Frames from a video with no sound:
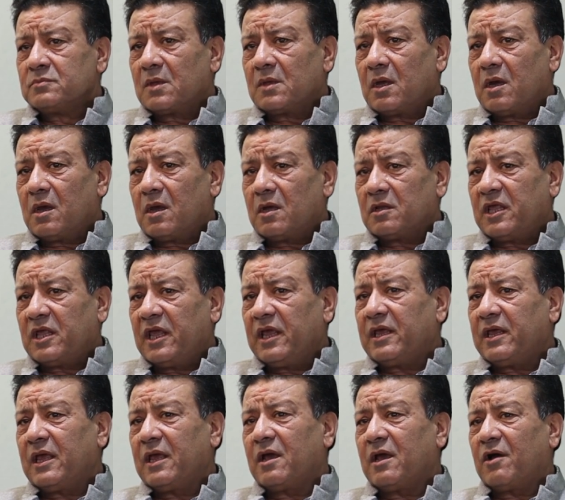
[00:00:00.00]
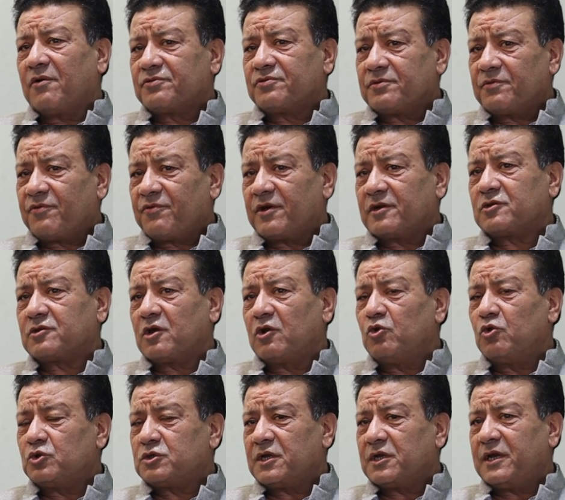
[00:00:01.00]
uh, thinking of, for
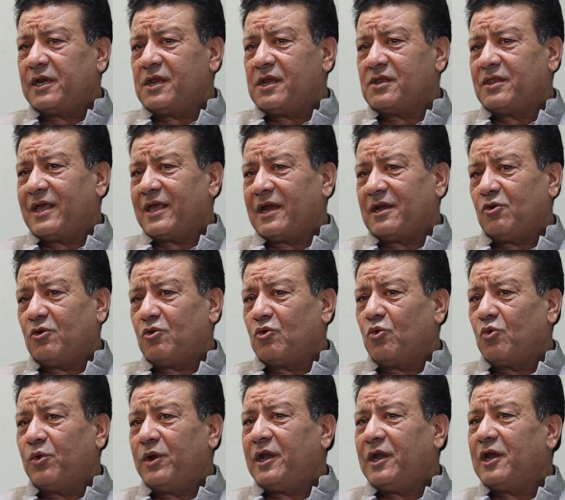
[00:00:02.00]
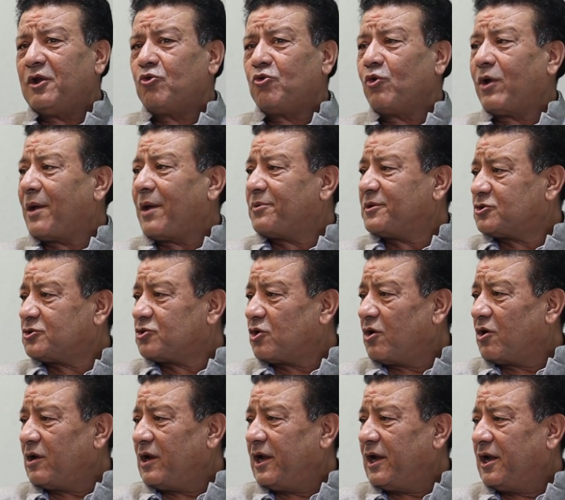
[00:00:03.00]
solution is that, you know, we need to have
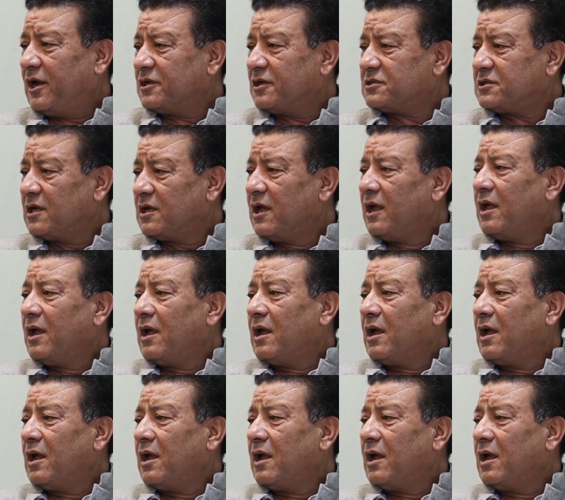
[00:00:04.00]
strong leaders,